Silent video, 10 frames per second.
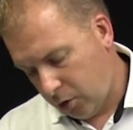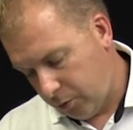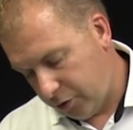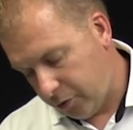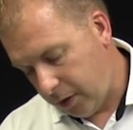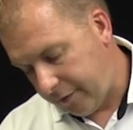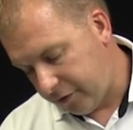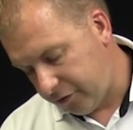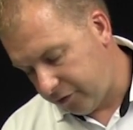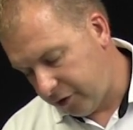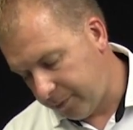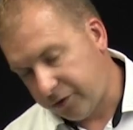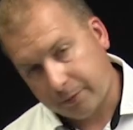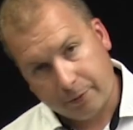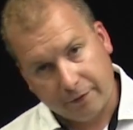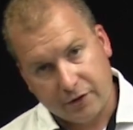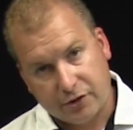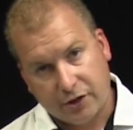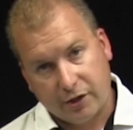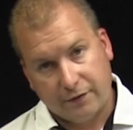We do have a dipstick
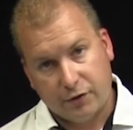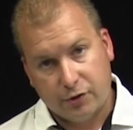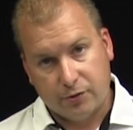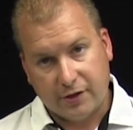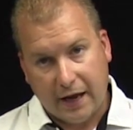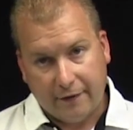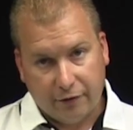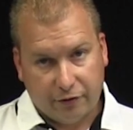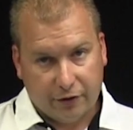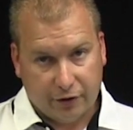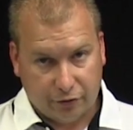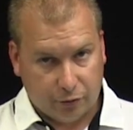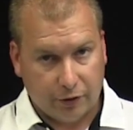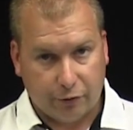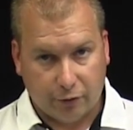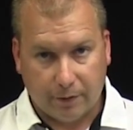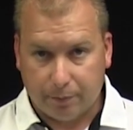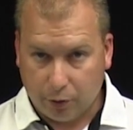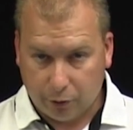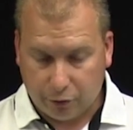provision, and if you choose to have this in a street
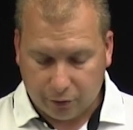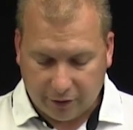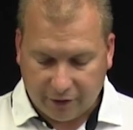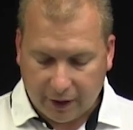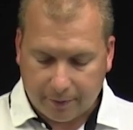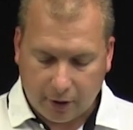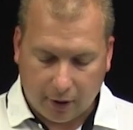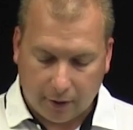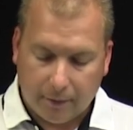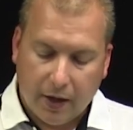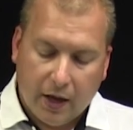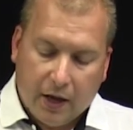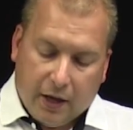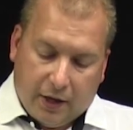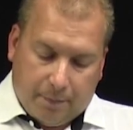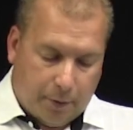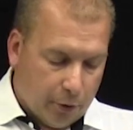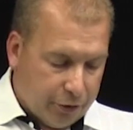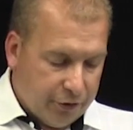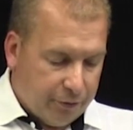strip, pro street type car.
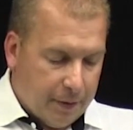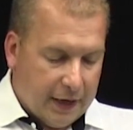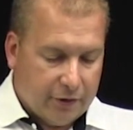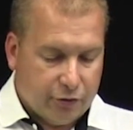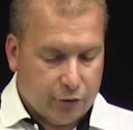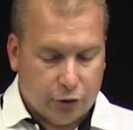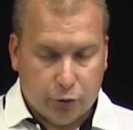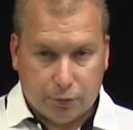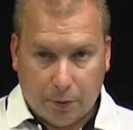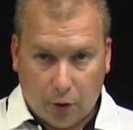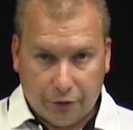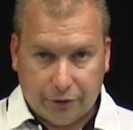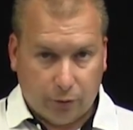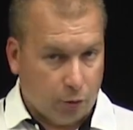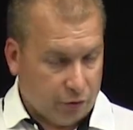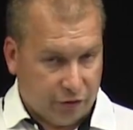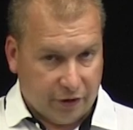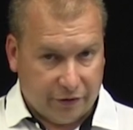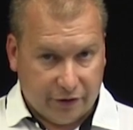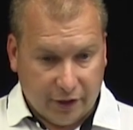Both of these pans you can use bolts or
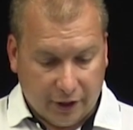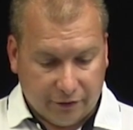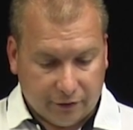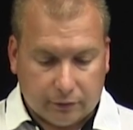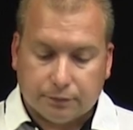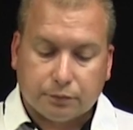studs and nuts.